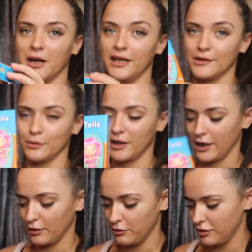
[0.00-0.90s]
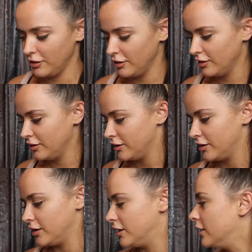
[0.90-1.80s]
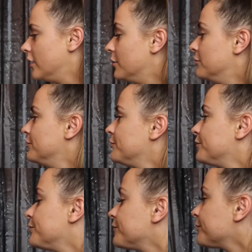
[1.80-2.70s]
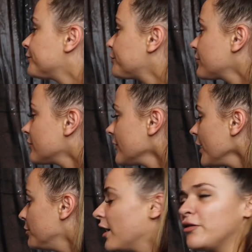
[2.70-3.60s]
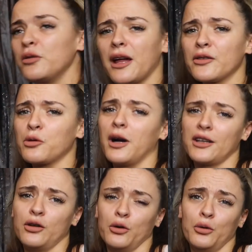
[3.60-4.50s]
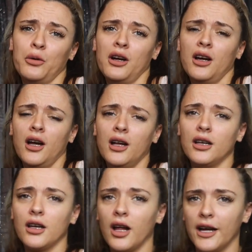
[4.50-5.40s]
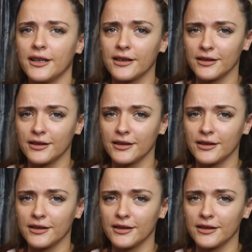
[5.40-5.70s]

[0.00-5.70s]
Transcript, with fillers: my little girl. Um, but I thought that was quite cool. Like,